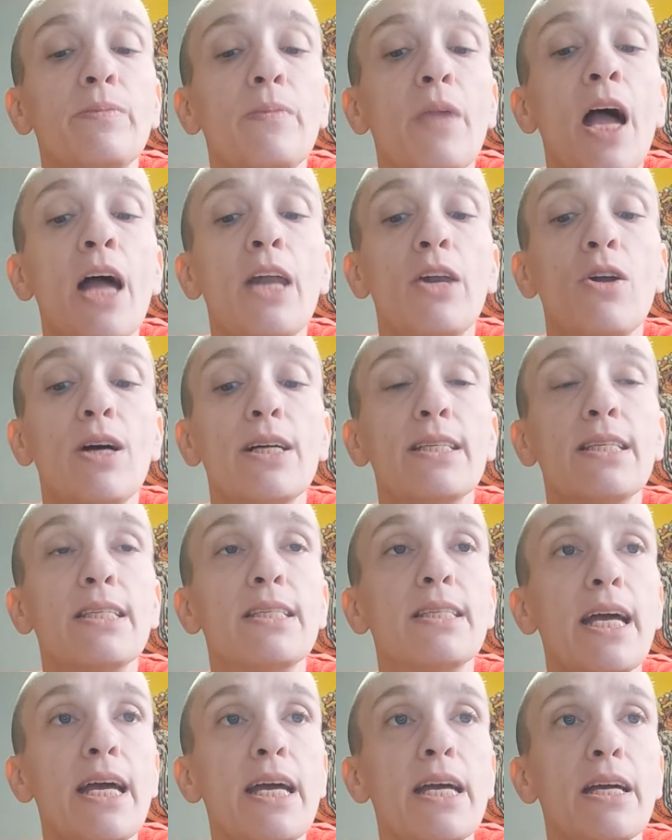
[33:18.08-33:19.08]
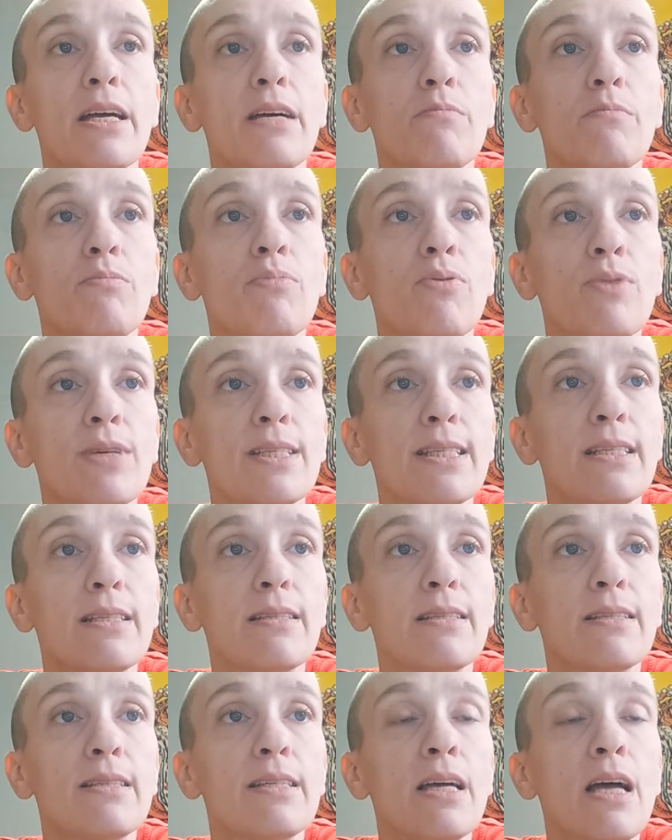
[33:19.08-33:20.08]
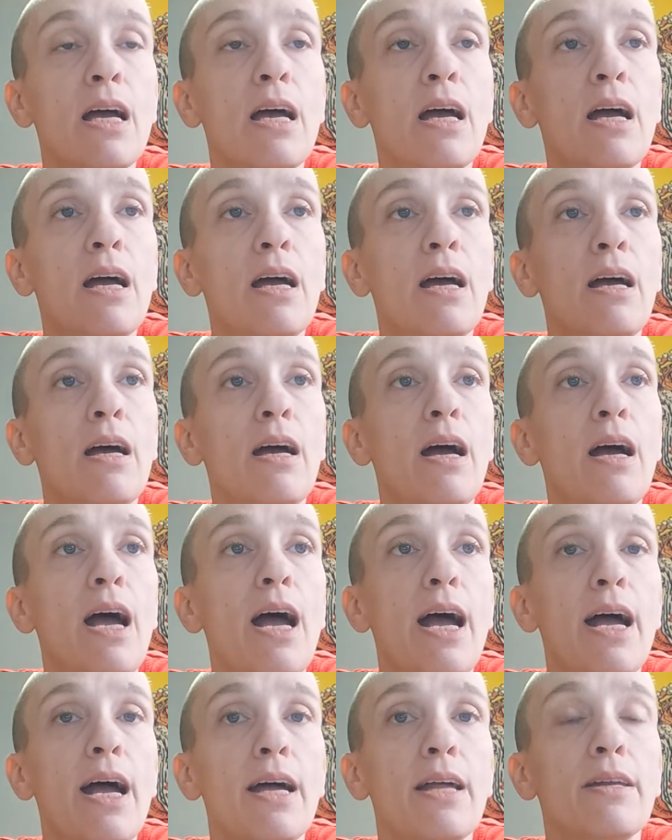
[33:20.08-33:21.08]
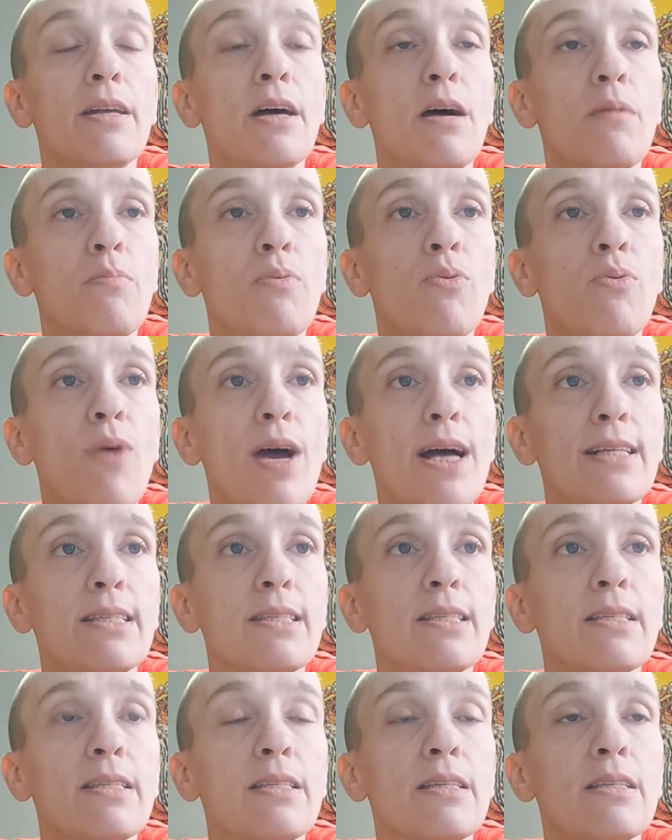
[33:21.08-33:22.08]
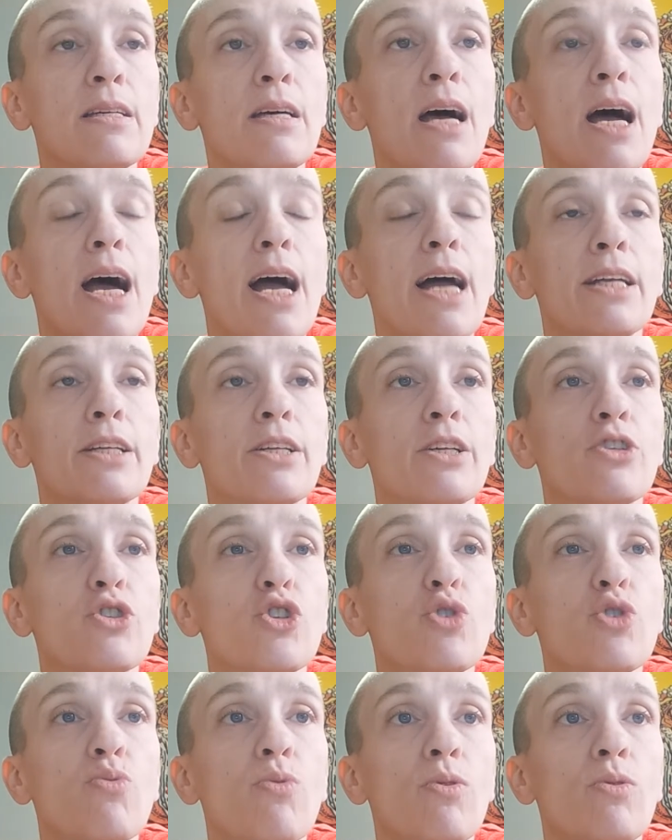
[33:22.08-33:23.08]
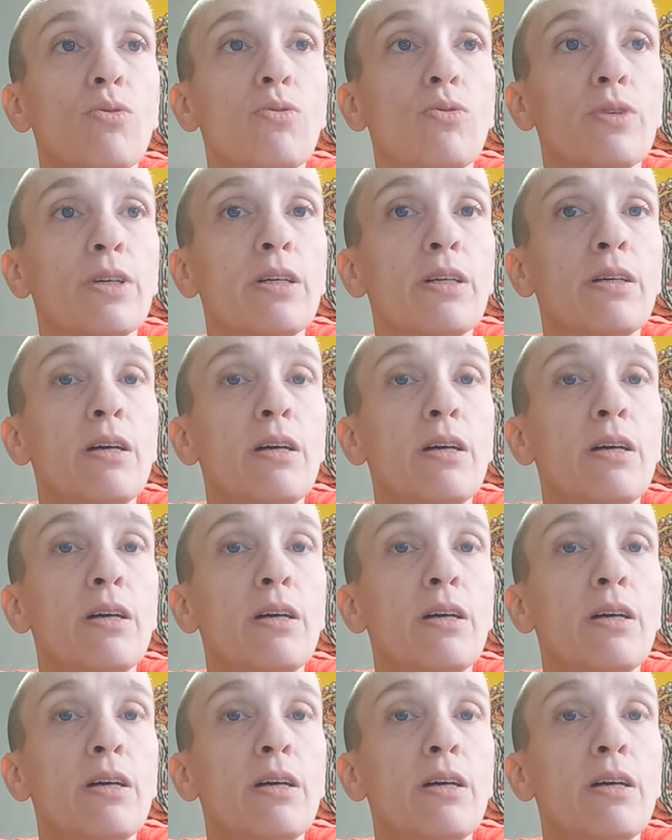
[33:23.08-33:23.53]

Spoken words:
And not staying imprisoned and oppressed and controlled